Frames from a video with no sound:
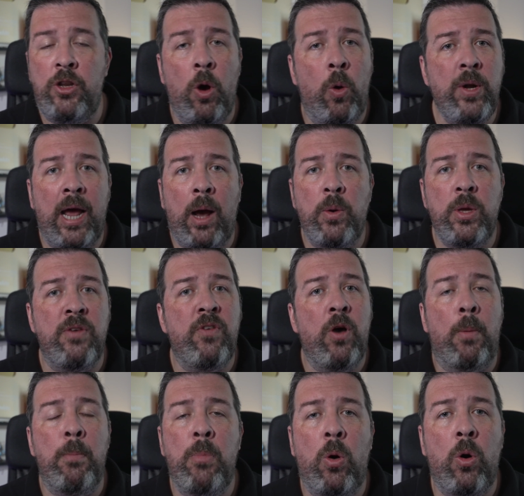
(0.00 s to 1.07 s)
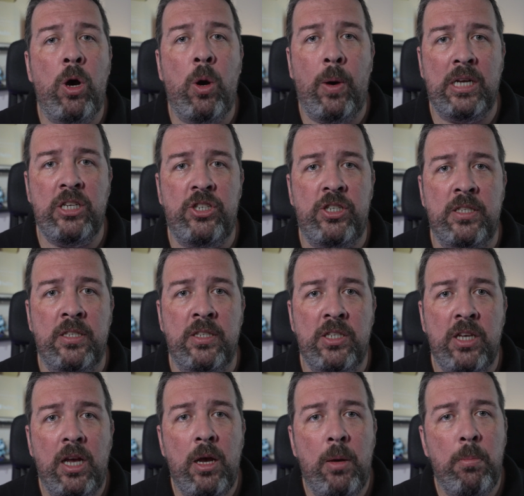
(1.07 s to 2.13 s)
No doubt you've got more questions,
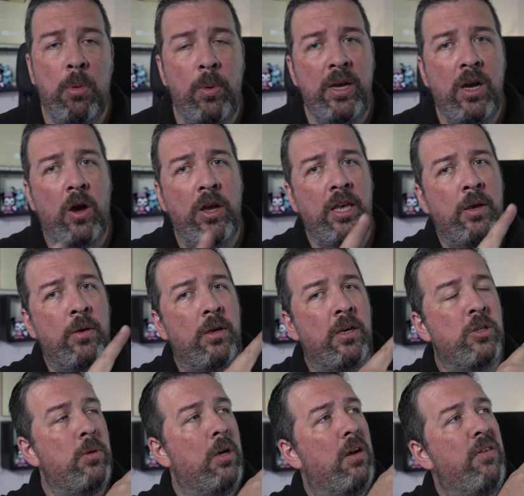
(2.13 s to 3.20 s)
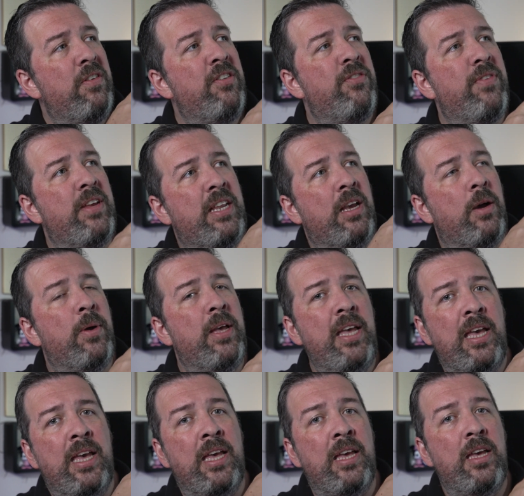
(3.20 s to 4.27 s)
but we got you because we got this video here,